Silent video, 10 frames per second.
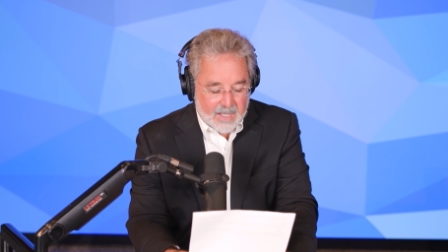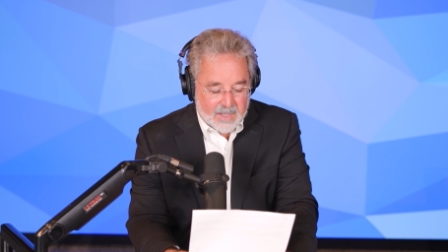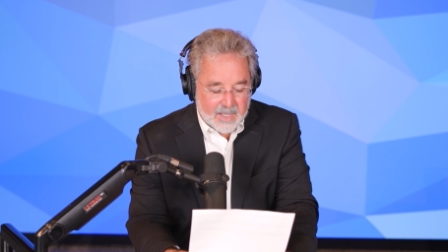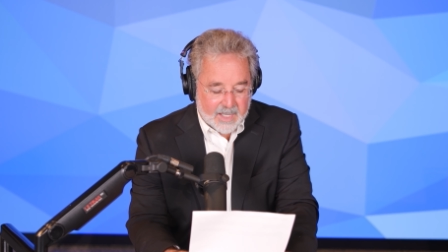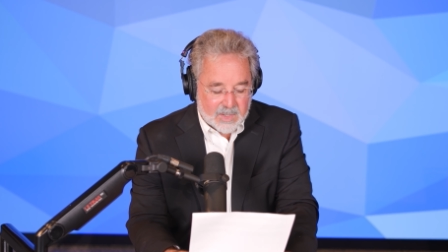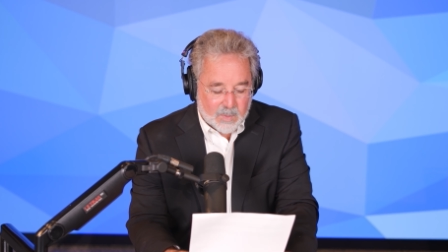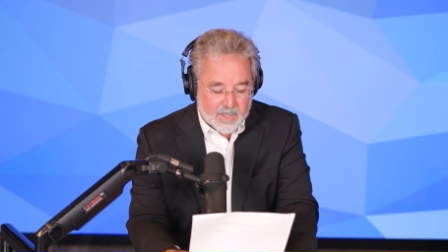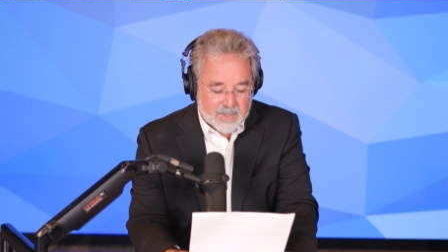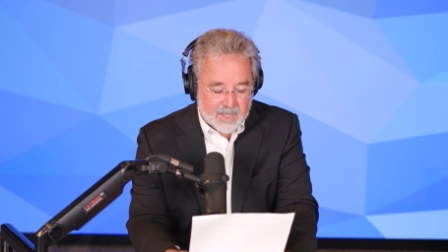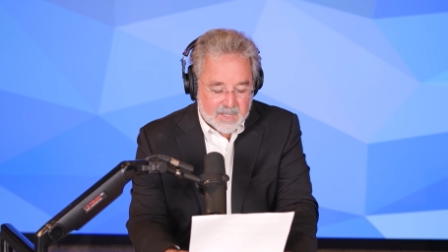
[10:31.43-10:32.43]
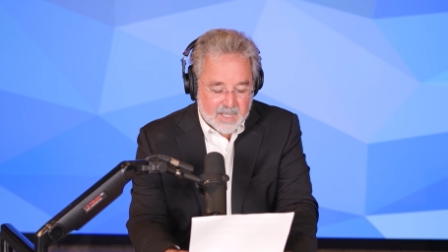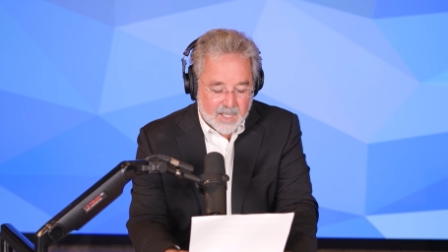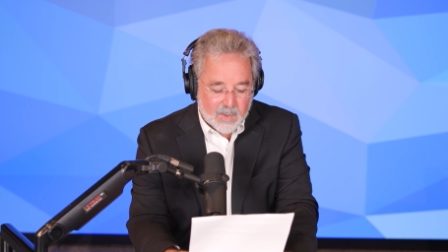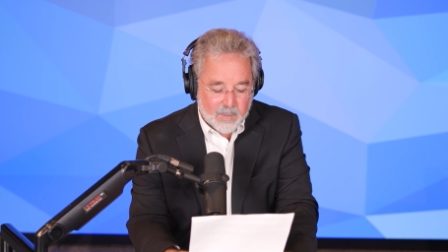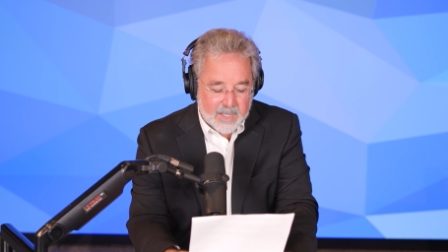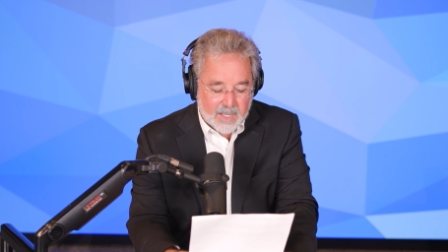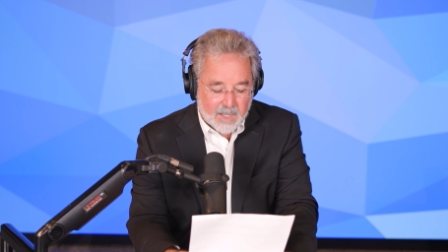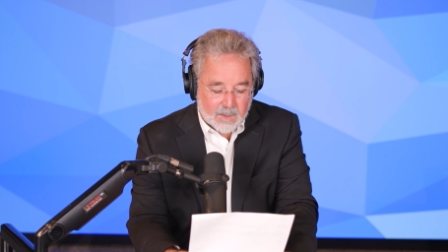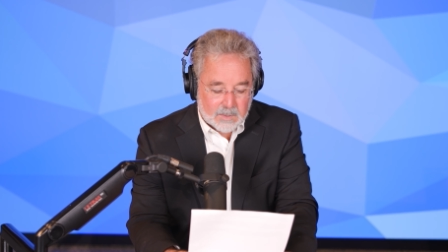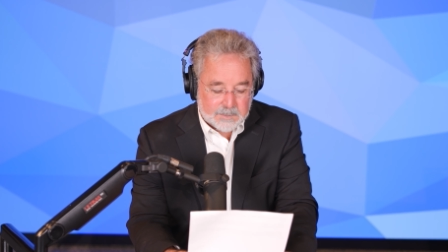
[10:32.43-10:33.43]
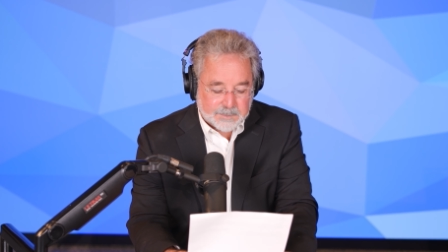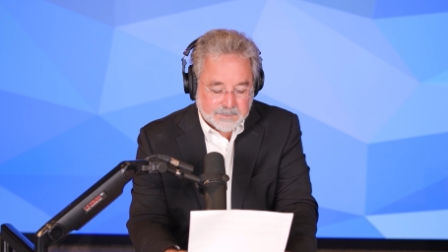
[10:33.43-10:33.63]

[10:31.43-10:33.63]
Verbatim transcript: the next question is how do we know